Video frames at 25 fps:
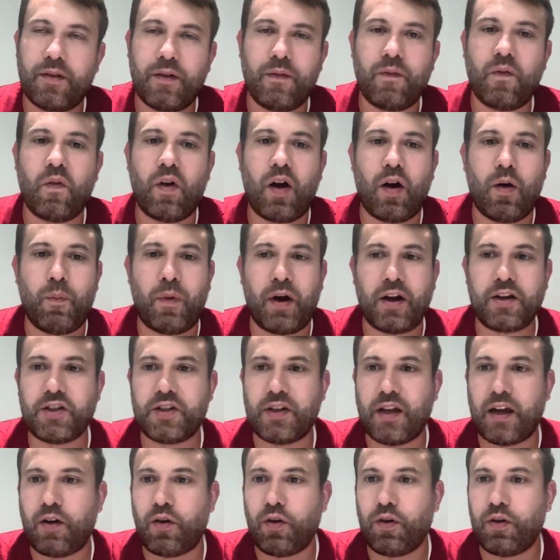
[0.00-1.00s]
how much
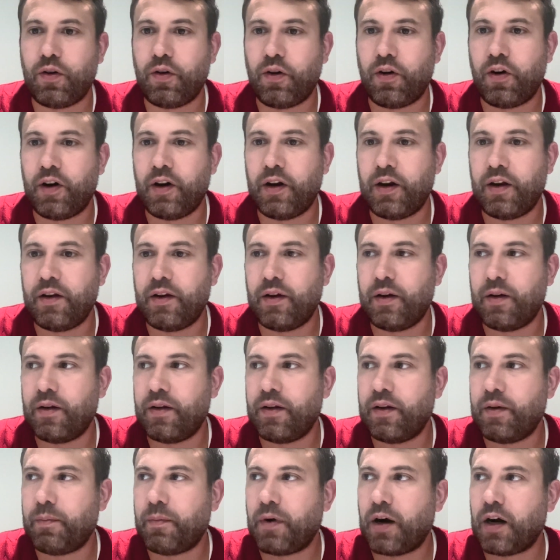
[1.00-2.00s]
they could earn in
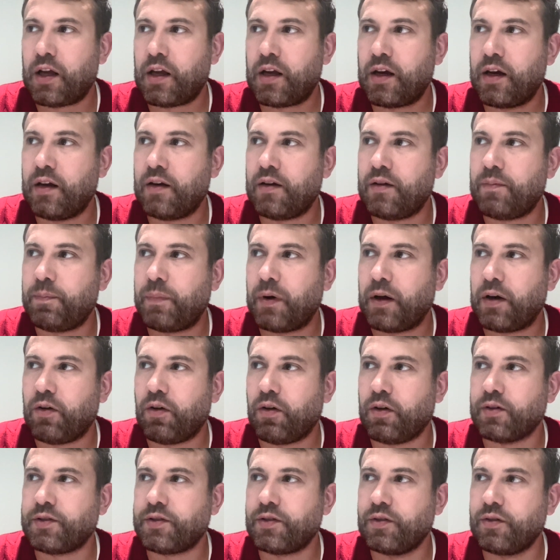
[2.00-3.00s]
the market, but
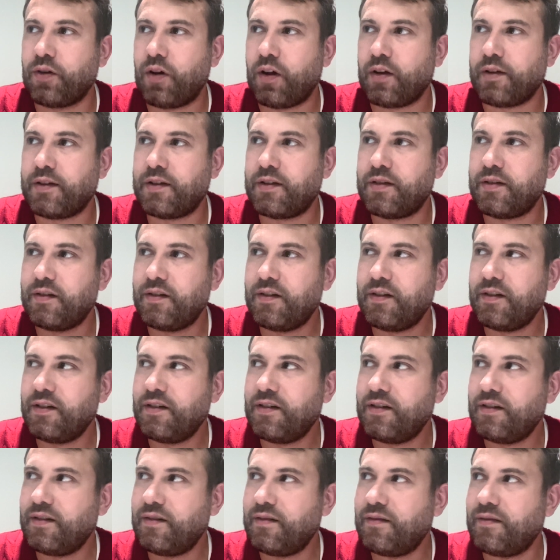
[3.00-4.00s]
also not
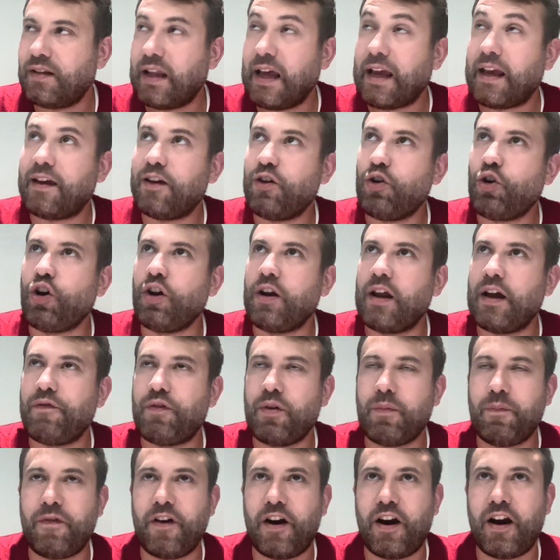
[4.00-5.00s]
like you could have
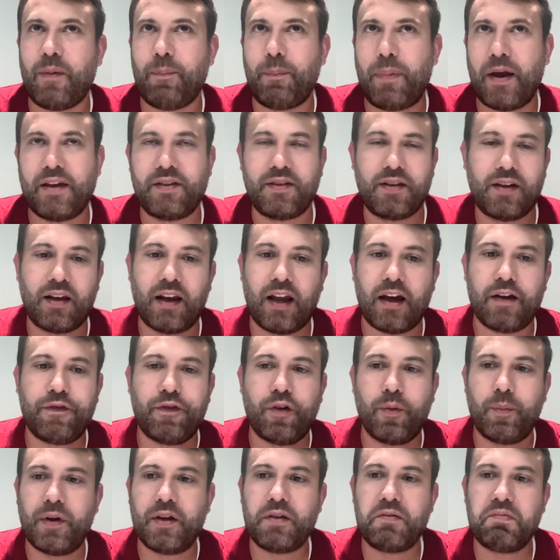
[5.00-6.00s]
a very basic life
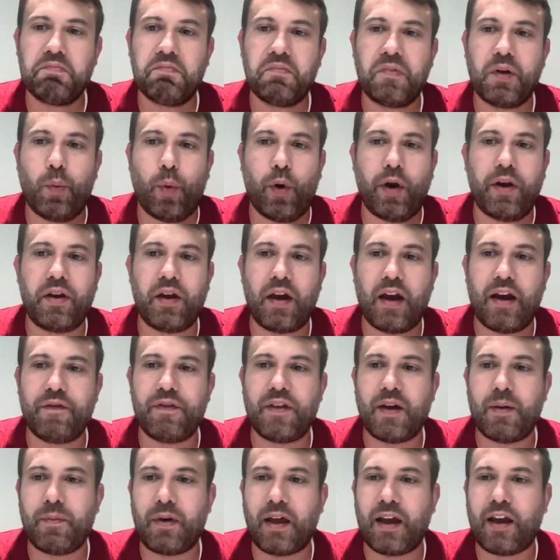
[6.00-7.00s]
from it. We want to have
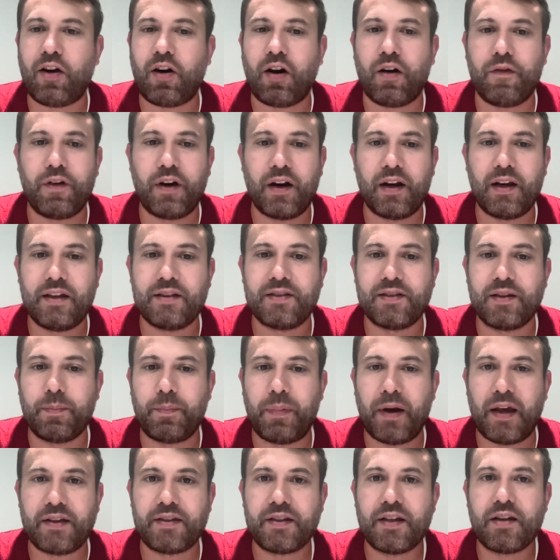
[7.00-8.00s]
them like cover at least the
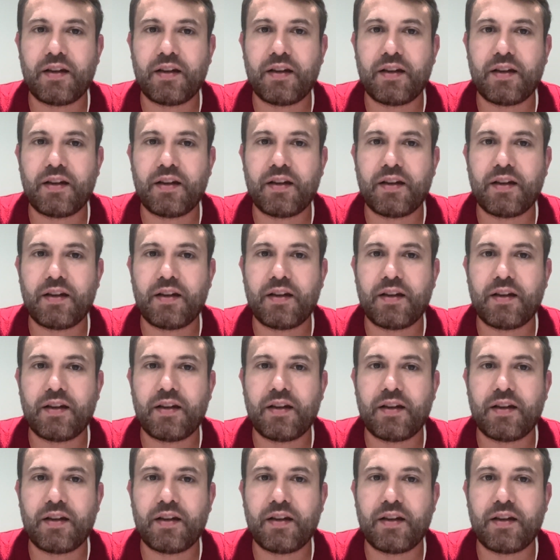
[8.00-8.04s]
basic